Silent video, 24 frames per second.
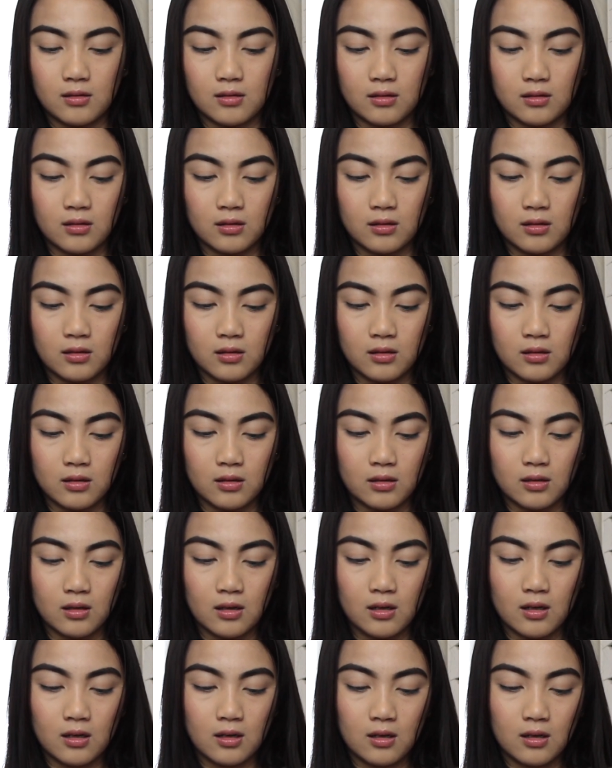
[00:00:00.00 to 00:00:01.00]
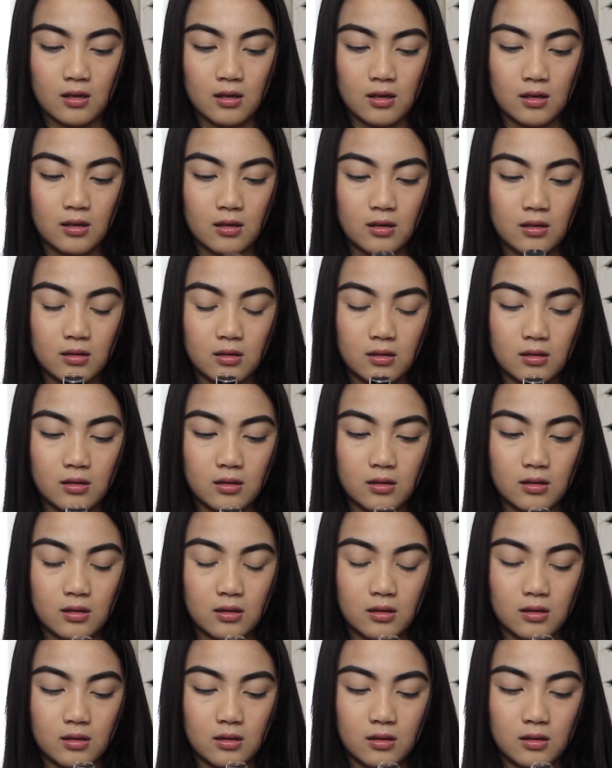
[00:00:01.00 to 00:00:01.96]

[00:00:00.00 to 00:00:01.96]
(no one is talking)